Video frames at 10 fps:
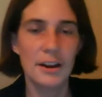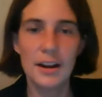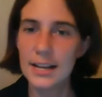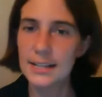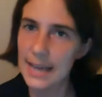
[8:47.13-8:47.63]

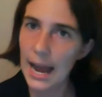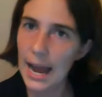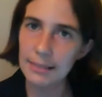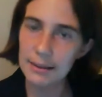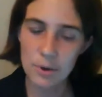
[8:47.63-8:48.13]
It's
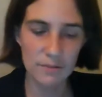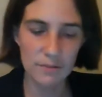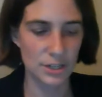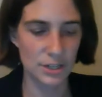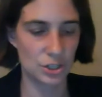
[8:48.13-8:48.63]
highly
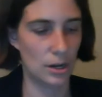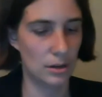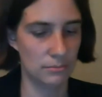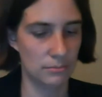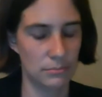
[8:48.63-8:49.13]

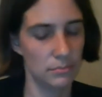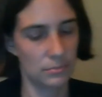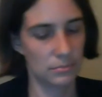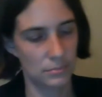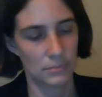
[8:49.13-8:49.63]
motivational.
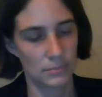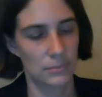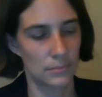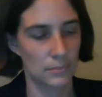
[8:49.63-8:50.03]
And